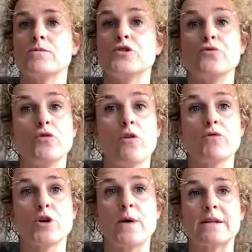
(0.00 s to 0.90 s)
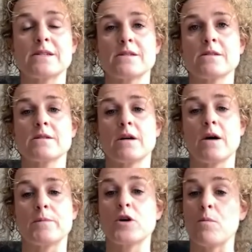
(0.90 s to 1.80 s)
do not request
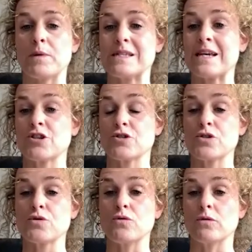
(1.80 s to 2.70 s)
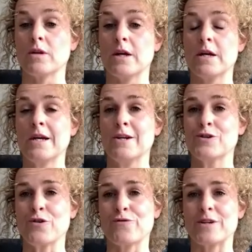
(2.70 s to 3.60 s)
compensation at all.
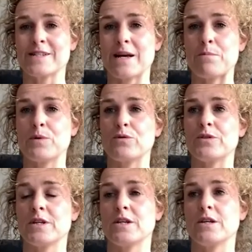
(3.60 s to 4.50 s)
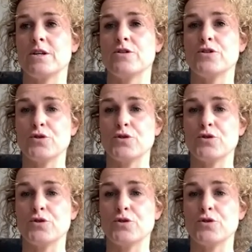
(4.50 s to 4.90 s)
So for example, the